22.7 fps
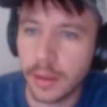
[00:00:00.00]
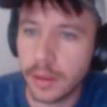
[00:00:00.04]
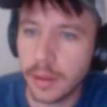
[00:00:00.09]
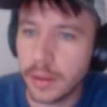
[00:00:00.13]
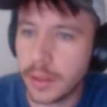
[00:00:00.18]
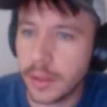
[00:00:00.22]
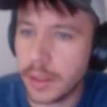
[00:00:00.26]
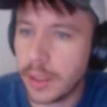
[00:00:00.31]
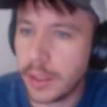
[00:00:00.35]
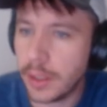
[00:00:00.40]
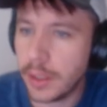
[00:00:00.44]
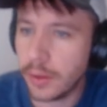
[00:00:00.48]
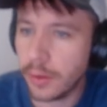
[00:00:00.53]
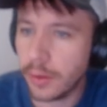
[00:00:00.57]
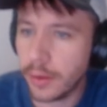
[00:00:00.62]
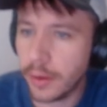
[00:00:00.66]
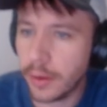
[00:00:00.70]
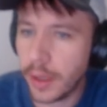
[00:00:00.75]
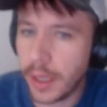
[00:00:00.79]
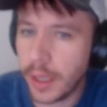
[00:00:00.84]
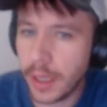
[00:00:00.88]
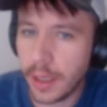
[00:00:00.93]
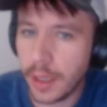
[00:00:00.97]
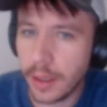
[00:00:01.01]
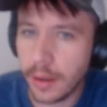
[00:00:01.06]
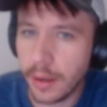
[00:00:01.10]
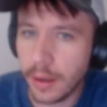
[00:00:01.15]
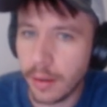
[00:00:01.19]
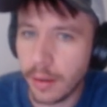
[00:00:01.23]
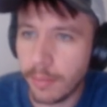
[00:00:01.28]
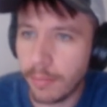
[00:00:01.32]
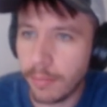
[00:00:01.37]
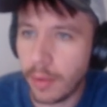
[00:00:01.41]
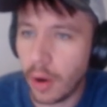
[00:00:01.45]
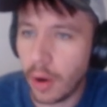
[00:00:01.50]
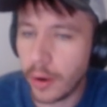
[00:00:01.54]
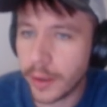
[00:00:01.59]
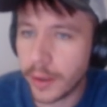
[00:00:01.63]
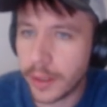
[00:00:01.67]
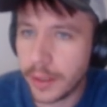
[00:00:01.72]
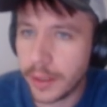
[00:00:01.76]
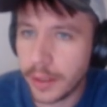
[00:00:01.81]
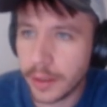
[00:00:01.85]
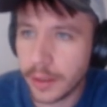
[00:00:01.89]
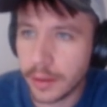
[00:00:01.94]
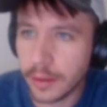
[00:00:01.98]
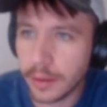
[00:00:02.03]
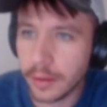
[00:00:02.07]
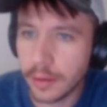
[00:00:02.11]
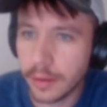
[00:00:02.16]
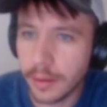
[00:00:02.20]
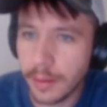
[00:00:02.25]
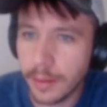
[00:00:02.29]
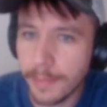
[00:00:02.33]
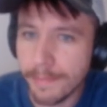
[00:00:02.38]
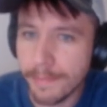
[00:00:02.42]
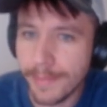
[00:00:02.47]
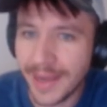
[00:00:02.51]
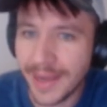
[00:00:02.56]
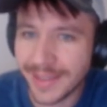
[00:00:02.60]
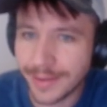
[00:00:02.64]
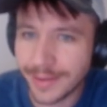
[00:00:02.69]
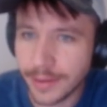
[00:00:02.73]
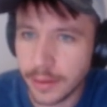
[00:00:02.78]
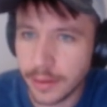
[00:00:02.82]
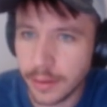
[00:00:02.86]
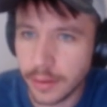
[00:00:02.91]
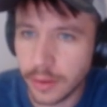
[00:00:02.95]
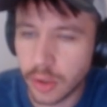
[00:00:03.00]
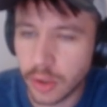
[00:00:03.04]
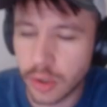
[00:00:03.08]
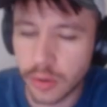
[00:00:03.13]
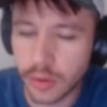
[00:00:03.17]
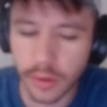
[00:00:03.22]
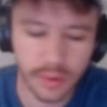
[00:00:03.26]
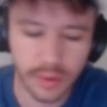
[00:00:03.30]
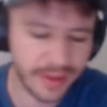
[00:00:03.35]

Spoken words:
to hear a marketing message,